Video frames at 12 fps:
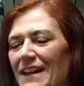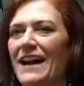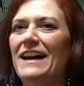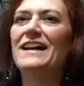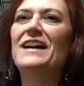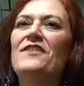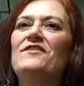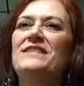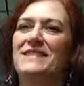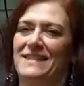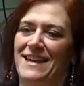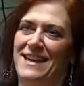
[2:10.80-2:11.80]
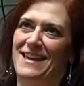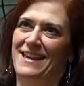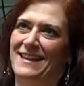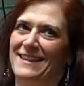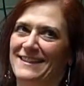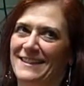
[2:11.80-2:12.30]
I have a
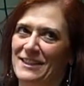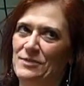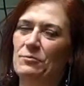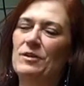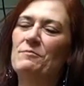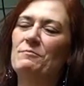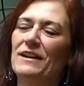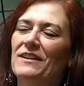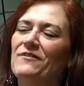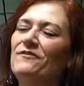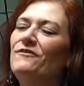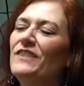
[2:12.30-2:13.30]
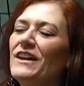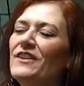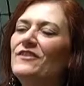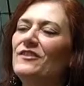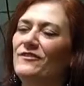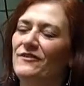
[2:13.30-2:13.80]
saying that's one of my
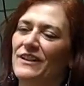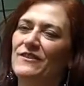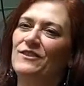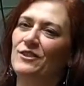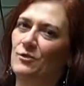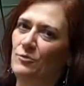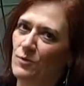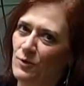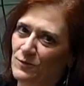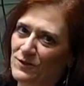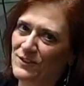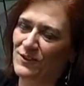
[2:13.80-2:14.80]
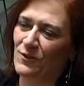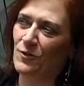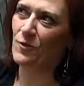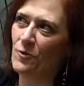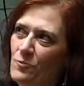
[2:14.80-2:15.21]
favorite quotes in the whole